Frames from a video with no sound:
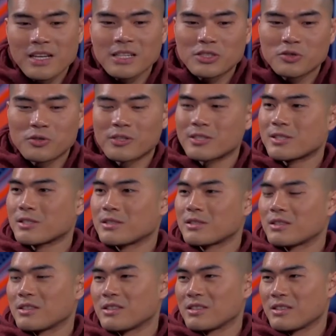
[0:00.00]
I trust
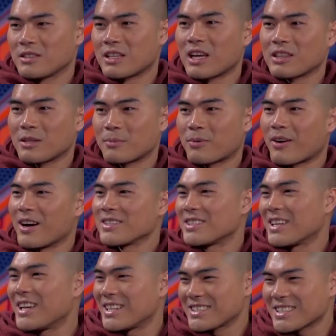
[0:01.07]
not the
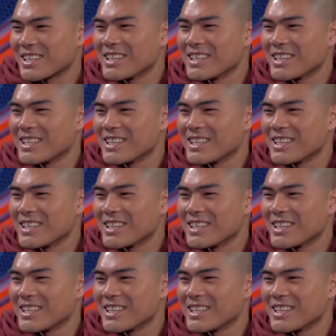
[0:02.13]
process.